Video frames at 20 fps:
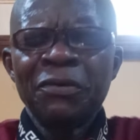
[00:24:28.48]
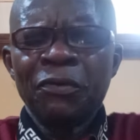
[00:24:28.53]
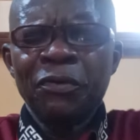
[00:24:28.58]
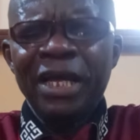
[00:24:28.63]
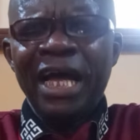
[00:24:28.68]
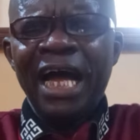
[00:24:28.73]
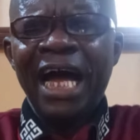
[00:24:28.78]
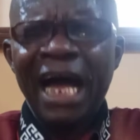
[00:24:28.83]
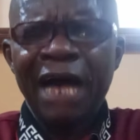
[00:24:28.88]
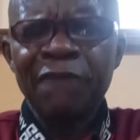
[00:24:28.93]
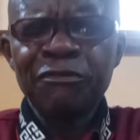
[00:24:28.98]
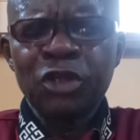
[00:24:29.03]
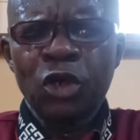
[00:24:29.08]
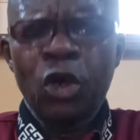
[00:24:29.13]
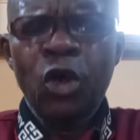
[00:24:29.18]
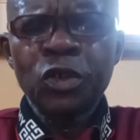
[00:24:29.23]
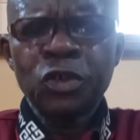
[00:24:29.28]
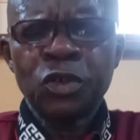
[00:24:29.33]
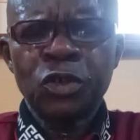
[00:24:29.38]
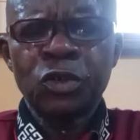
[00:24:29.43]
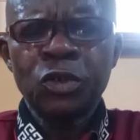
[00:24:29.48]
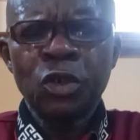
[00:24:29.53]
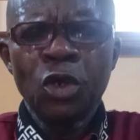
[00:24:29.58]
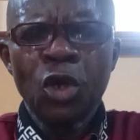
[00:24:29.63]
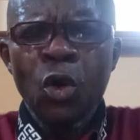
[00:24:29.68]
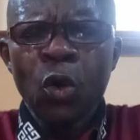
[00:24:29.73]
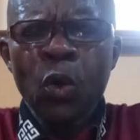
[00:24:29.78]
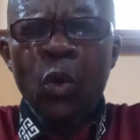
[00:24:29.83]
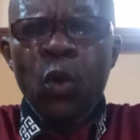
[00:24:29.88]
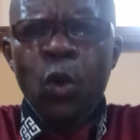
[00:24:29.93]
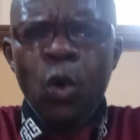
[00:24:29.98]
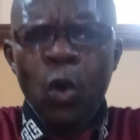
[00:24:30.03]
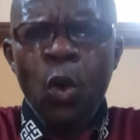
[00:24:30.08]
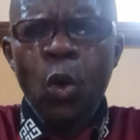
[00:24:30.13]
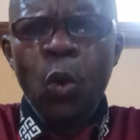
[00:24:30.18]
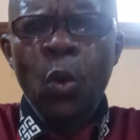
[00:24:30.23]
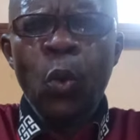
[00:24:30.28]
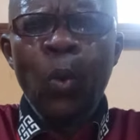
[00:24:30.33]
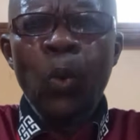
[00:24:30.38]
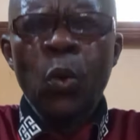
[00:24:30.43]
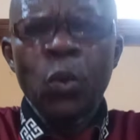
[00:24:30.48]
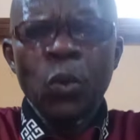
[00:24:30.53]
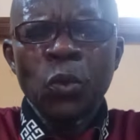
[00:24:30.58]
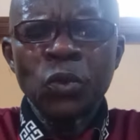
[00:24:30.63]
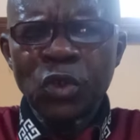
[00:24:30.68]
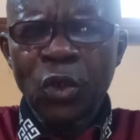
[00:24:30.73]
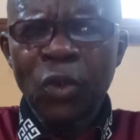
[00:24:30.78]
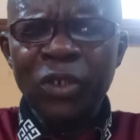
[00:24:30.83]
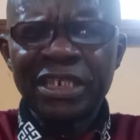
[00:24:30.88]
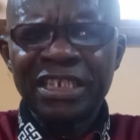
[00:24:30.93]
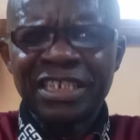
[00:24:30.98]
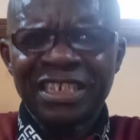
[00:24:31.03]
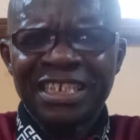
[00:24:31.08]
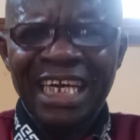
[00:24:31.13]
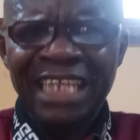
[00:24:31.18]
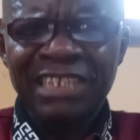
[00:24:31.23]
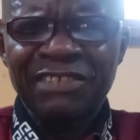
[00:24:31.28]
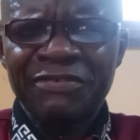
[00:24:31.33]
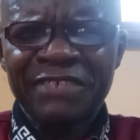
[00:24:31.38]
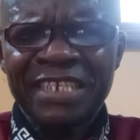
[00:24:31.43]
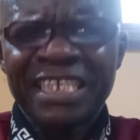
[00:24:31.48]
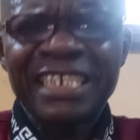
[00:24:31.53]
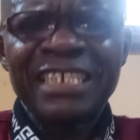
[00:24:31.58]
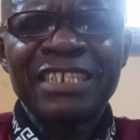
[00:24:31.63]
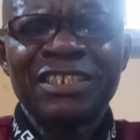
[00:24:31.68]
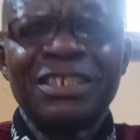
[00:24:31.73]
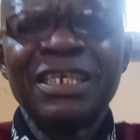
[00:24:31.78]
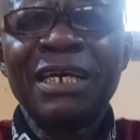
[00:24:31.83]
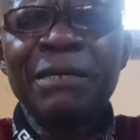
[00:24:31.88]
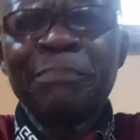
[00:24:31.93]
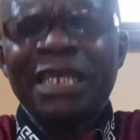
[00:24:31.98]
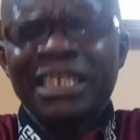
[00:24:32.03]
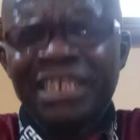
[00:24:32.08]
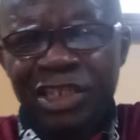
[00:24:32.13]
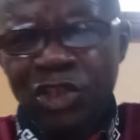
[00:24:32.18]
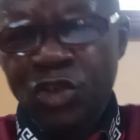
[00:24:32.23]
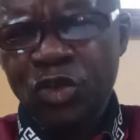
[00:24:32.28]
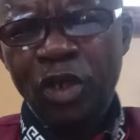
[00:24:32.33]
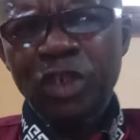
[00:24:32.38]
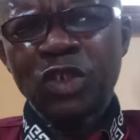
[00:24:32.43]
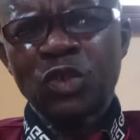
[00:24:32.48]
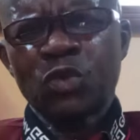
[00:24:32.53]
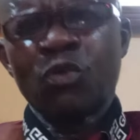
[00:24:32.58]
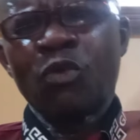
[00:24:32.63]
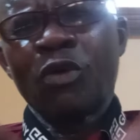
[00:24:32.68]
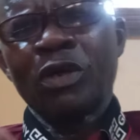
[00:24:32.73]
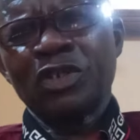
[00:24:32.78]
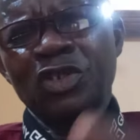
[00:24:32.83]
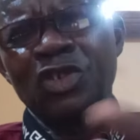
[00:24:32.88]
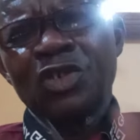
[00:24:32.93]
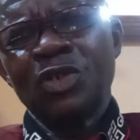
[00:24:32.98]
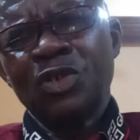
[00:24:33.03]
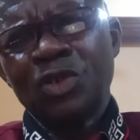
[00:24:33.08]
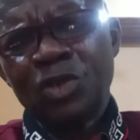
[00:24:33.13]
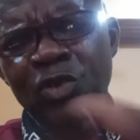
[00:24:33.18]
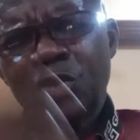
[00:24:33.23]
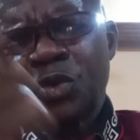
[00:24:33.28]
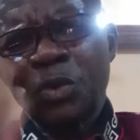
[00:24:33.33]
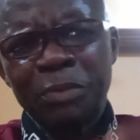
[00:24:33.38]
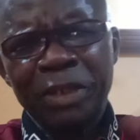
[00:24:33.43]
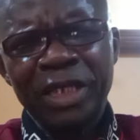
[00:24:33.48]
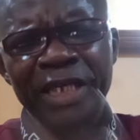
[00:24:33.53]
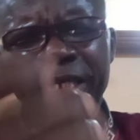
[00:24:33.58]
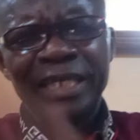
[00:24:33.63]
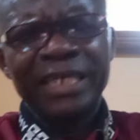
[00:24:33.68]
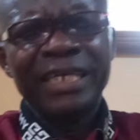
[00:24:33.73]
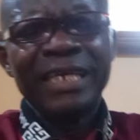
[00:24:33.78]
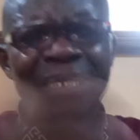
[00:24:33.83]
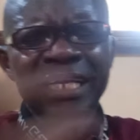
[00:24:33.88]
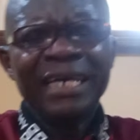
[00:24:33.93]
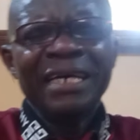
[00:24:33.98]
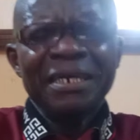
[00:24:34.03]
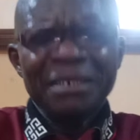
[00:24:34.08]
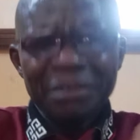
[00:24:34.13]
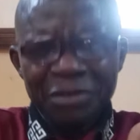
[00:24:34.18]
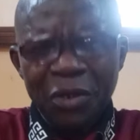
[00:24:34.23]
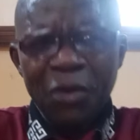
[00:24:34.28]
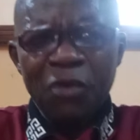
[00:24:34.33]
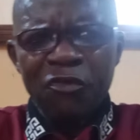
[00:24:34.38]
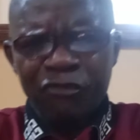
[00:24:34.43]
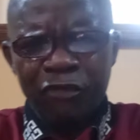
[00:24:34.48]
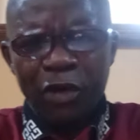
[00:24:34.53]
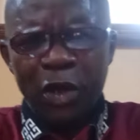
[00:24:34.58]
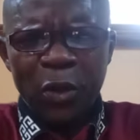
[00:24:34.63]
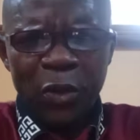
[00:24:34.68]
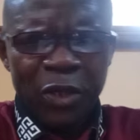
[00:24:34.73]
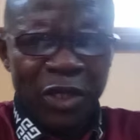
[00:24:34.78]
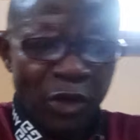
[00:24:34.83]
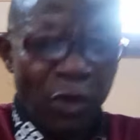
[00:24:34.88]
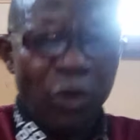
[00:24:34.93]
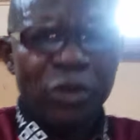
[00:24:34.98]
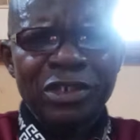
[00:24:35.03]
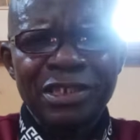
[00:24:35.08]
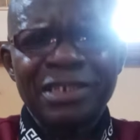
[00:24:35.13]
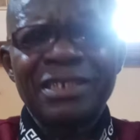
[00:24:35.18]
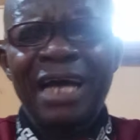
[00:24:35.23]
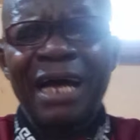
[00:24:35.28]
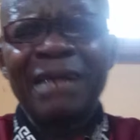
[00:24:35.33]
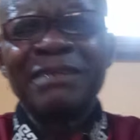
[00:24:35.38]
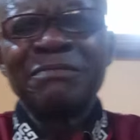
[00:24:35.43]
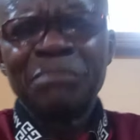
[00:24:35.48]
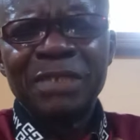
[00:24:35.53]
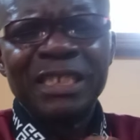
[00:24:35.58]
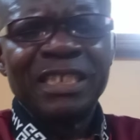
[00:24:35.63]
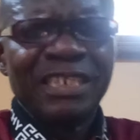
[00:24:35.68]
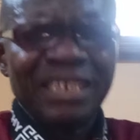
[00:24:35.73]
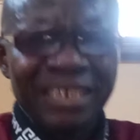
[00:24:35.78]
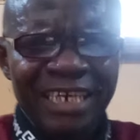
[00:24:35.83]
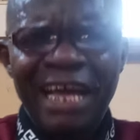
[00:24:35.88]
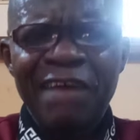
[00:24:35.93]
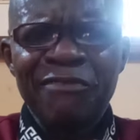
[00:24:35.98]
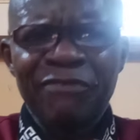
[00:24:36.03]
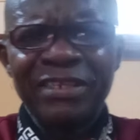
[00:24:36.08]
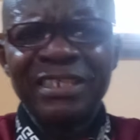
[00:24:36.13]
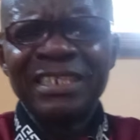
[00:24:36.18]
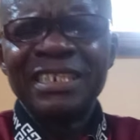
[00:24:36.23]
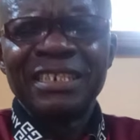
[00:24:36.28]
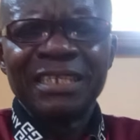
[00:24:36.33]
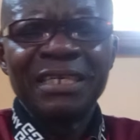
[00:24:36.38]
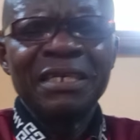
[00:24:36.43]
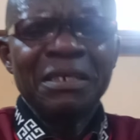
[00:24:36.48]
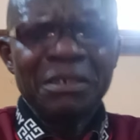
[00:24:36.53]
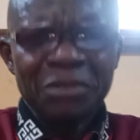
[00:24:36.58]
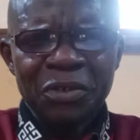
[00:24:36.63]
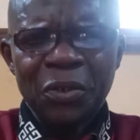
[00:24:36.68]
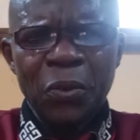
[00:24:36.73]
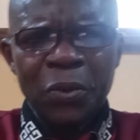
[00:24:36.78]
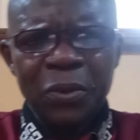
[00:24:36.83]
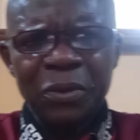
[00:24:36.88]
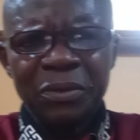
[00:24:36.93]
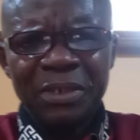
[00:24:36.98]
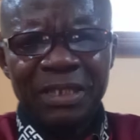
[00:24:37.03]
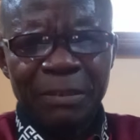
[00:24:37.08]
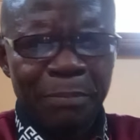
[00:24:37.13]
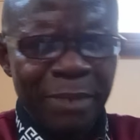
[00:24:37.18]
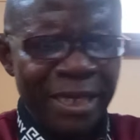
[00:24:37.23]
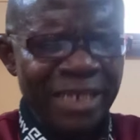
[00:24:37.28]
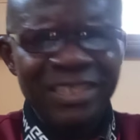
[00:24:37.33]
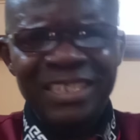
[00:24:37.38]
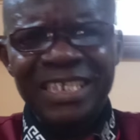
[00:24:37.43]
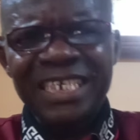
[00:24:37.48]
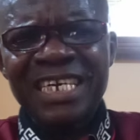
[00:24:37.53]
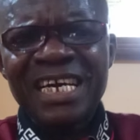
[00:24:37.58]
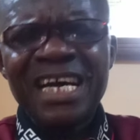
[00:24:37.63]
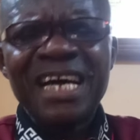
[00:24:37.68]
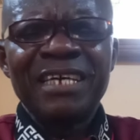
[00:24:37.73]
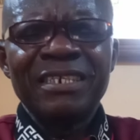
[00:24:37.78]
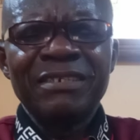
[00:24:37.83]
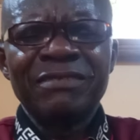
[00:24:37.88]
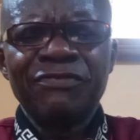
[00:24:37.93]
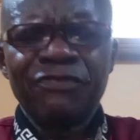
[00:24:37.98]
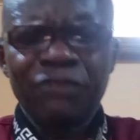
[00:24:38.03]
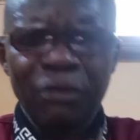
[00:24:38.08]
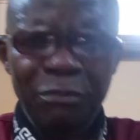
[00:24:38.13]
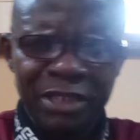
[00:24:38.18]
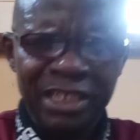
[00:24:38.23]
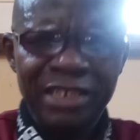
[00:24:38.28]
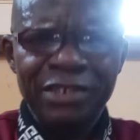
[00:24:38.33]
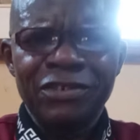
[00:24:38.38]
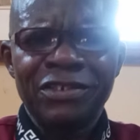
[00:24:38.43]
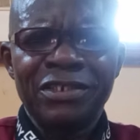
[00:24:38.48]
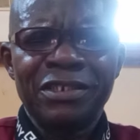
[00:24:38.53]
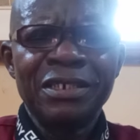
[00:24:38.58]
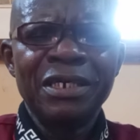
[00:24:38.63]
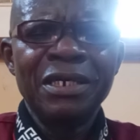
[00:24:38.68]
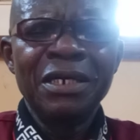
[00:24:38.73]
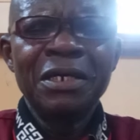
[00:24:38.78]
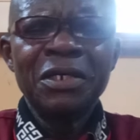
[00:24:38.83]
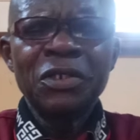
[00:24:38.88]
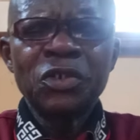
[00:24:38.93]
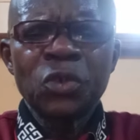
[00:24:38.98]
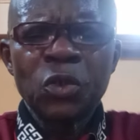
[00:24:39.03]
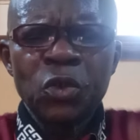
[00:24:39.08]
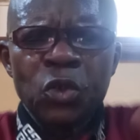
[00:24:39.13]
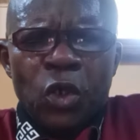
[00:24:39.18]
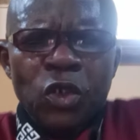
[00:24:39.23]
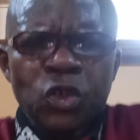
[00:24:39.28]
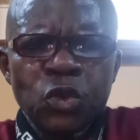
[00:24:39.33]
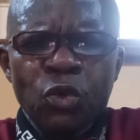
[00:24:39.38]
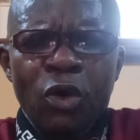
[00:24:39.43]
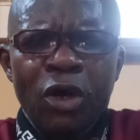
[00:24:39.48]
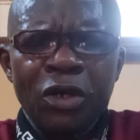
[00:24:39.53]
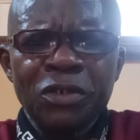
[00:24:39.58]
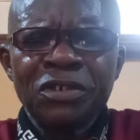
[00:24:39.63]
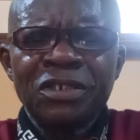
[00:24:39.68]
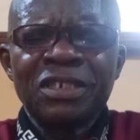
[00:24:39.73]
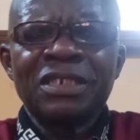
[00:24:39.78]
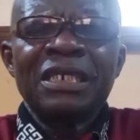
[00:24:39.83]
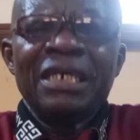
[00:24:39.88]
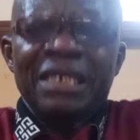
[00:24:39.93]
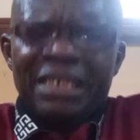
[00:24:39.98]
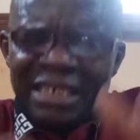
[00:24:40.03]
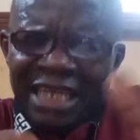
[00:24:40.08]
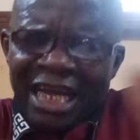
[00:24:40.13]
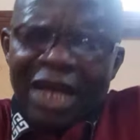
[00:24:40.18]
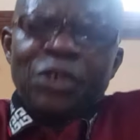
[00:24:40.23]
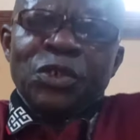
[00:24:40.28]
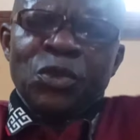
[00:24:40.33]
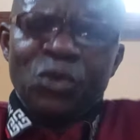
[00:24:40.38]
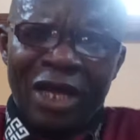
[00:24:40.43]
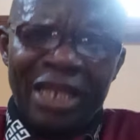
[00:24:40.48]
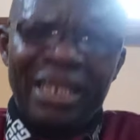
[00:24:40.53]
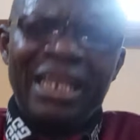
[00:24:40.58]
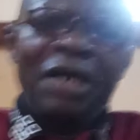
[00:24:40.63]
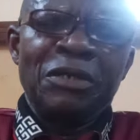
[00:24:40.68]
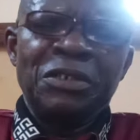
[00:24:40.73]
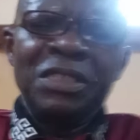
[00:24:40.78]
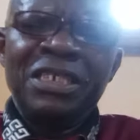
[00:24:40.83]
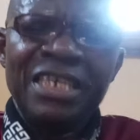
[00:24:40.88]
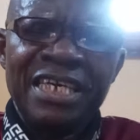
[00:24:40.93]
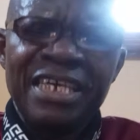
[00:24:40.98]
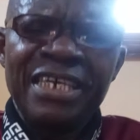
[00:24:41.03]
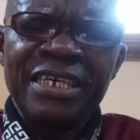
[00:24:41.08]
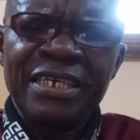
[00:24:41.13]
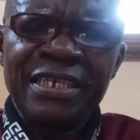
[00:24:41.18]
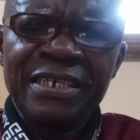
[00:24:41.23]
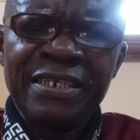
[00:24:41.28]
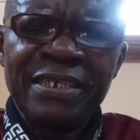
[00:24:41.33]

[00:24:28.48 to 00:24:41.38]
We have those who don't need certificates, but they just want to be following us and be deriving the best they can from this. So those ones, they are also allowed here.